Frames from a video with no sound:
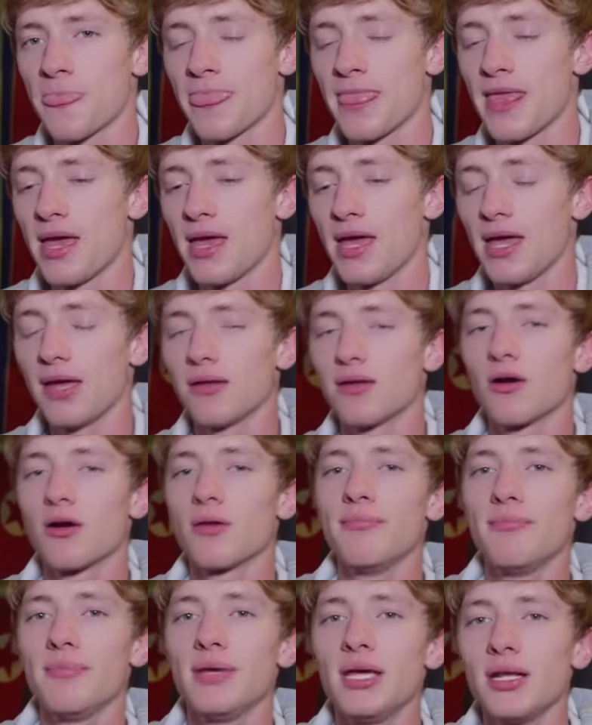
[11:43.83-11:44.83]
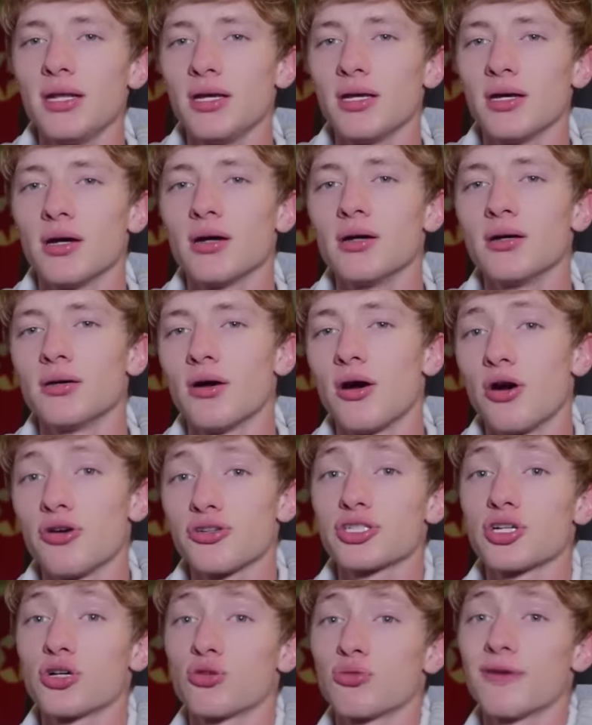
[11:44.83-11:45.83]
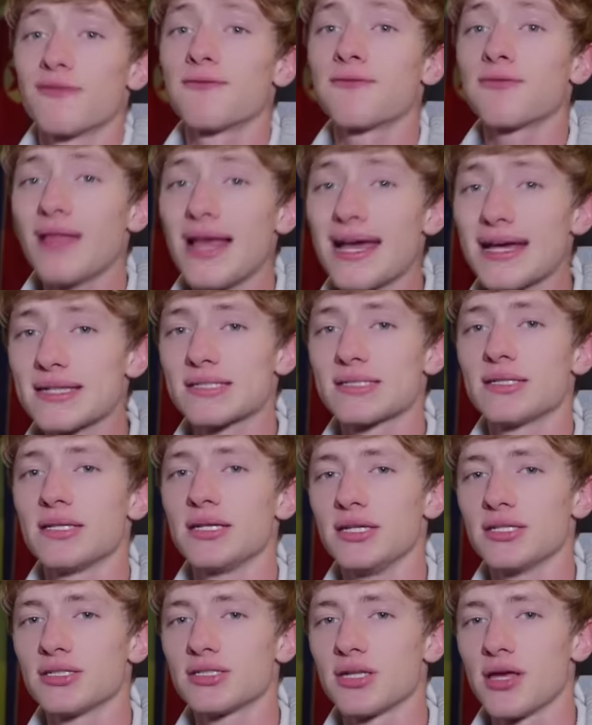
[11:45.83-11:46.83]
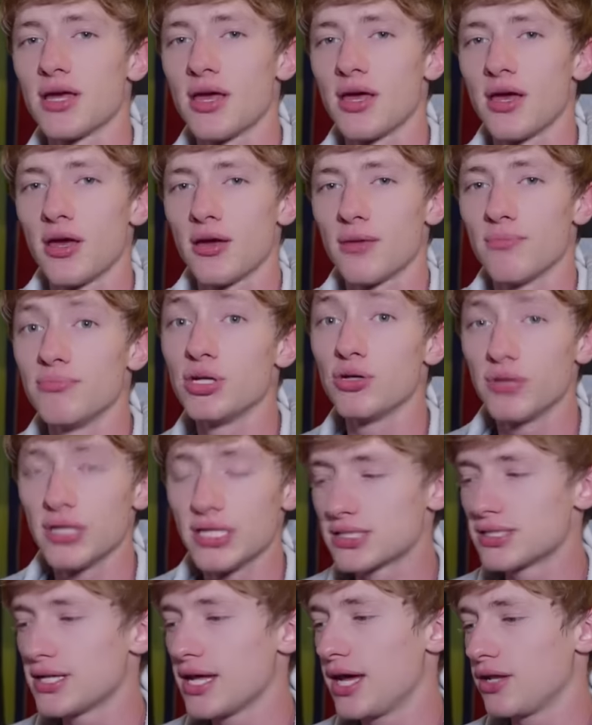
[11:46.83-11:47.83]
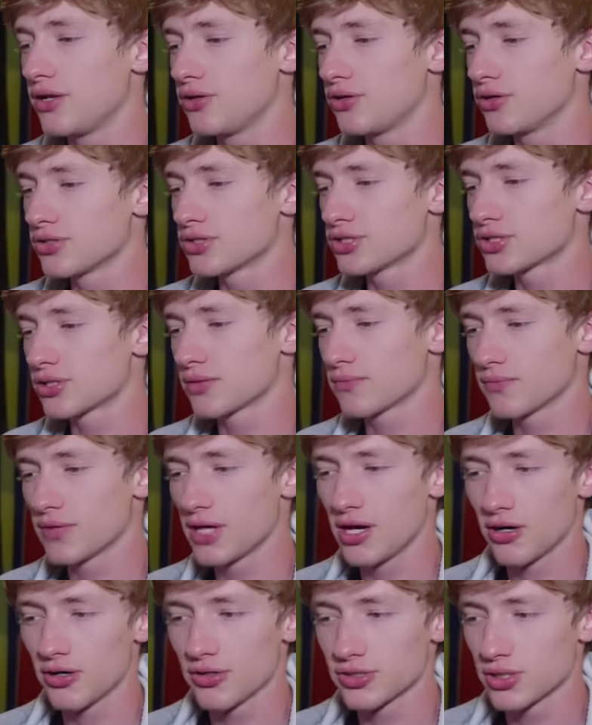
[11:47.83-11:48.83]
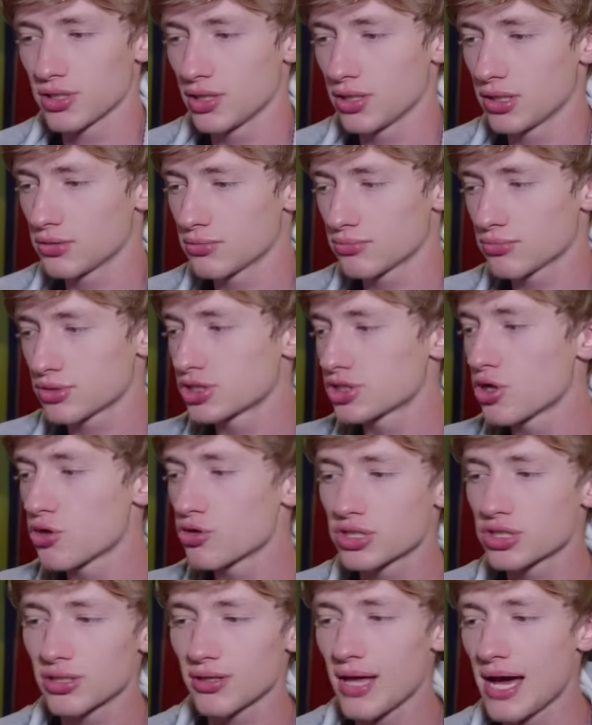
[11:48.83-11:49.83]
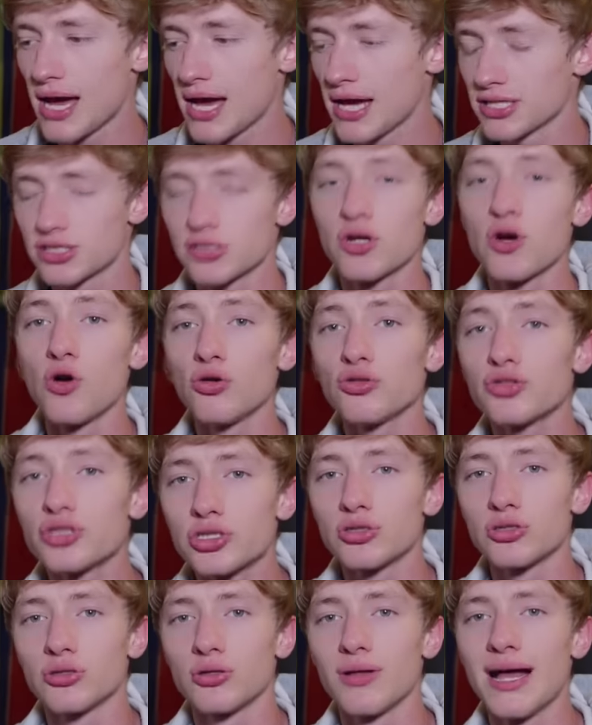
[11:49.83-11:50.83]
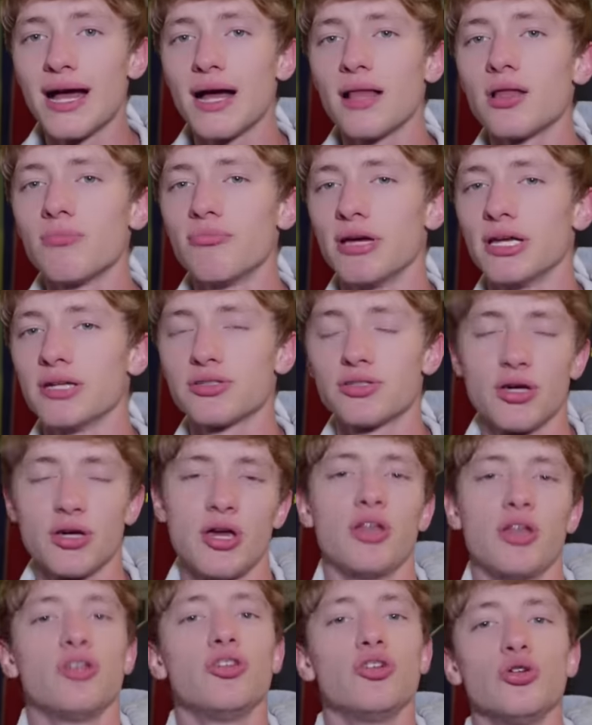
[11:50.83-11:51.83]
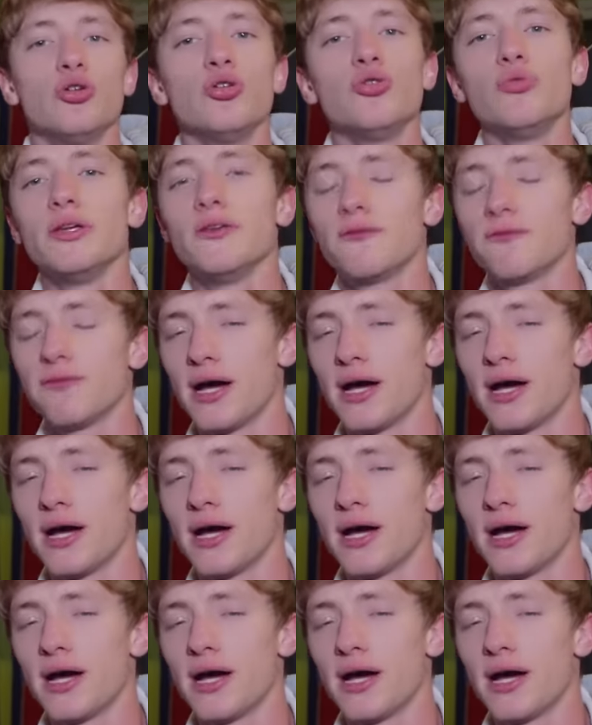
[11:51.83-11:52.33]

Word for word: And our media also reflects these beauty standards. There's a socialized cultural element to who we find